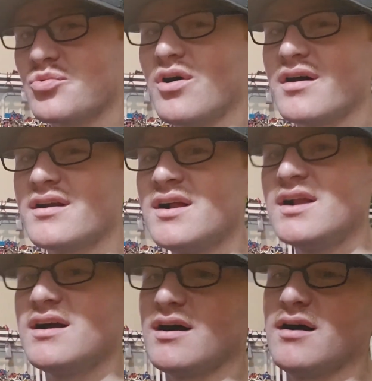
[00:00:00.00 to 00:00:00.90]
one.
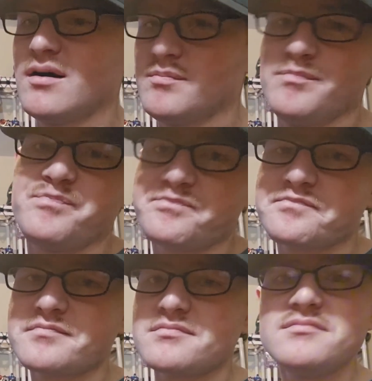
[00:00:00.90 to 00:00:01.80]

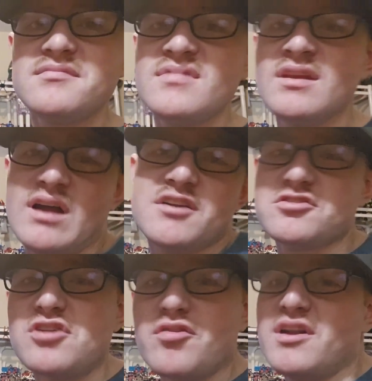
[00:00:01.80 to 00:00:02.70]
I
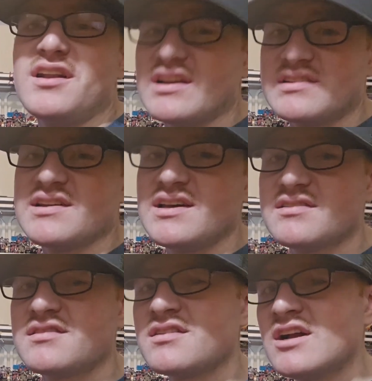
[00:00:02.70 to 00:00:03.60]
just know that it
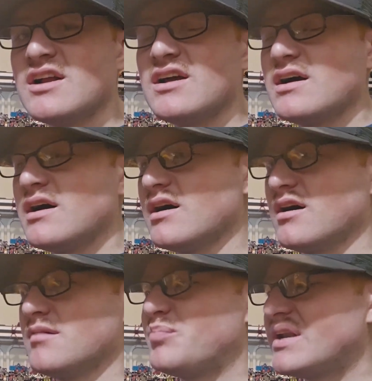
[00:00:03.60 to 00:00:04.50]
exists.
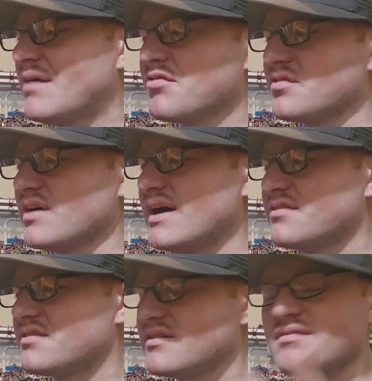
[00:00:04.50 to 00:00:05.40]
But
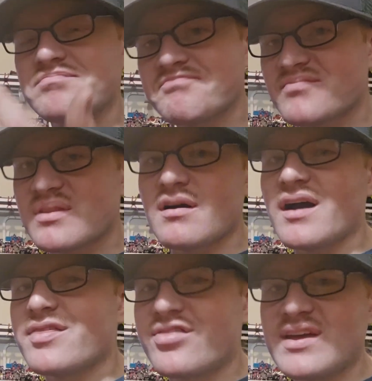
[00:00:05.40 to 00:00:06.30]
nevertheless,
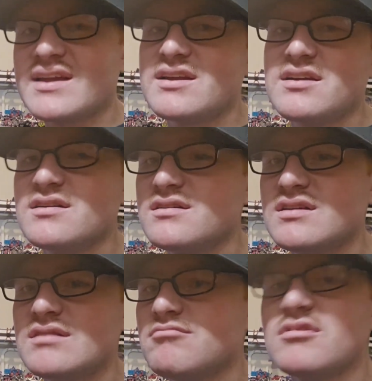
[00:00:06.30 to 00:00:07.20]
I think
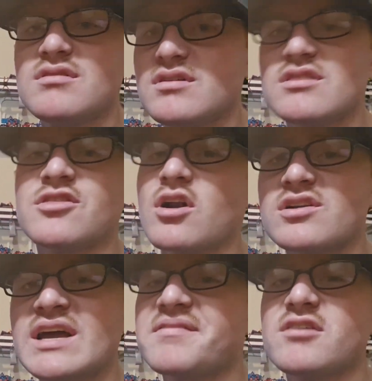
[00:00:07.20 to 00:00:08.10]
there are
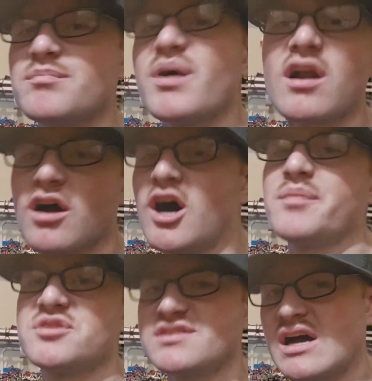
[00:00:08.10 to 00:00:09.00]
definitely better
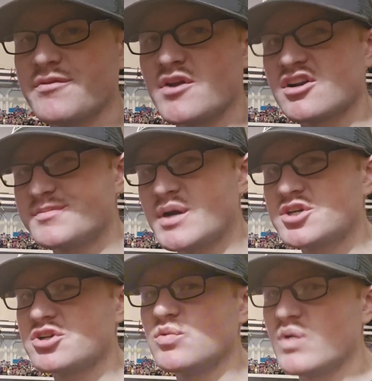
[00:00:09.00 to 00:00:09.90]
options out there,
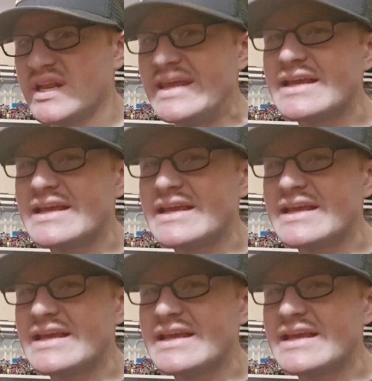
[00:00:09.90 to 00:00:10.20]
especially when